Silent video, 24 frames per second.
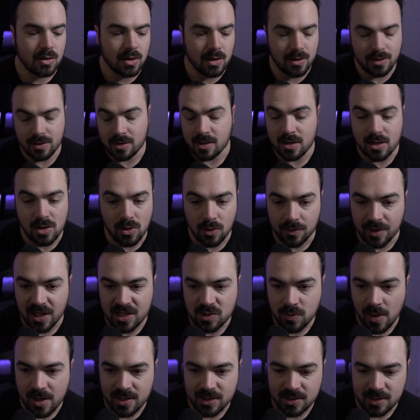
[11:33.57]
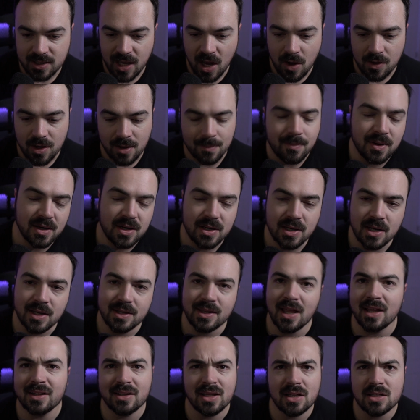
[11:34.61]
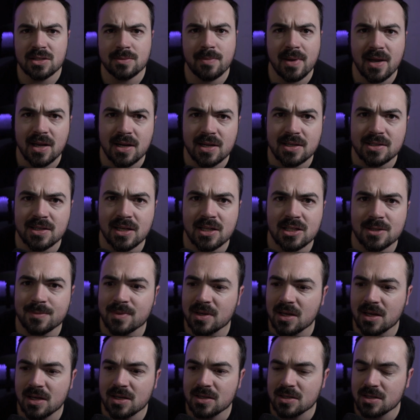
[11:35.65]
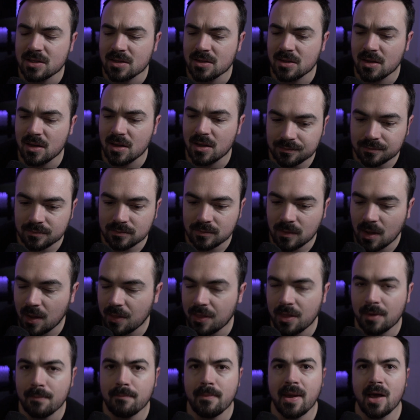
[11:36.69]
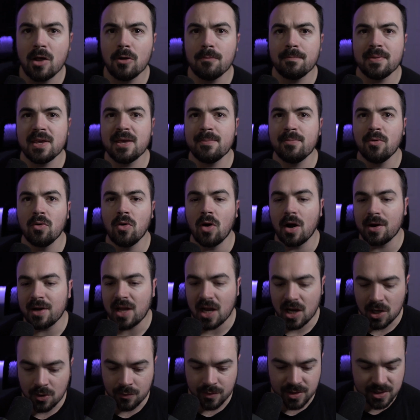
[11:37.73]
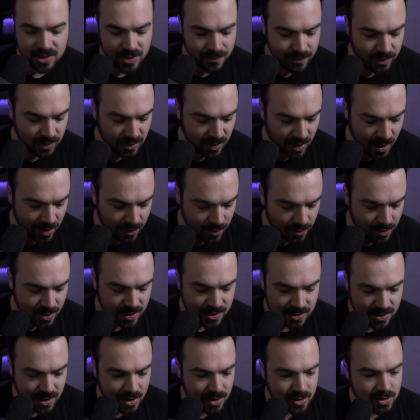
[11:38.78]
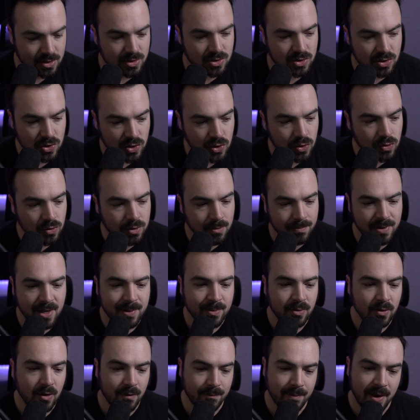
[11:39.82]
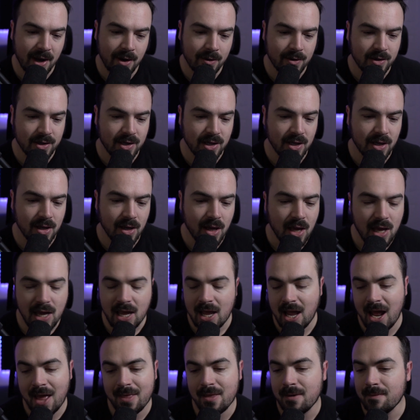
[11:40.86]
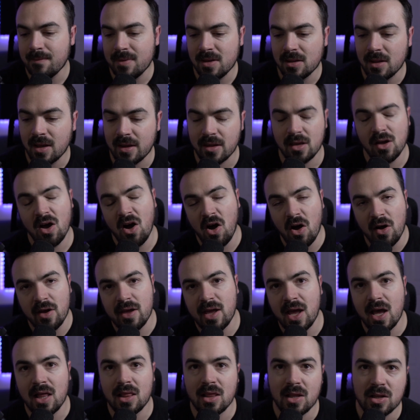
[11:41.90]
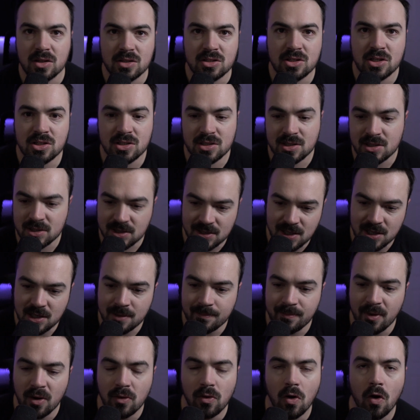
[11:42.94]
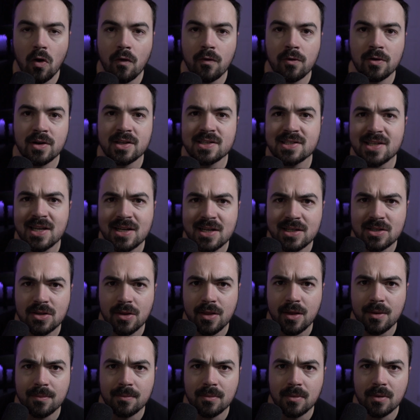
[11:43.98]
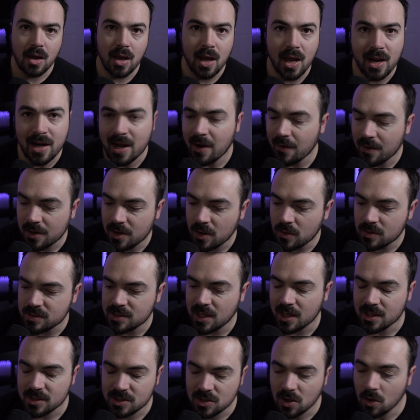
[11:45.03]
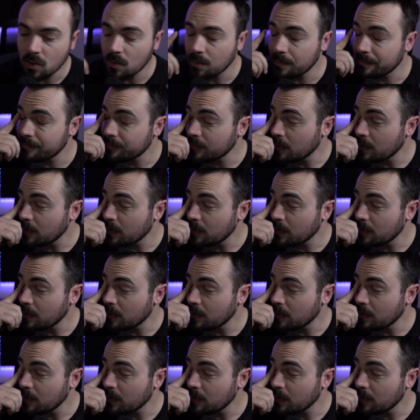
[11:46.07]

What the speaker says: And, you know, that's why he's scouting. But that doesn't make any sense because the male people are not going to receive a letter that says to the people of Paradis and then be like, oh yeah, let's just send a boat over and send it to them. And Aaron knows that. So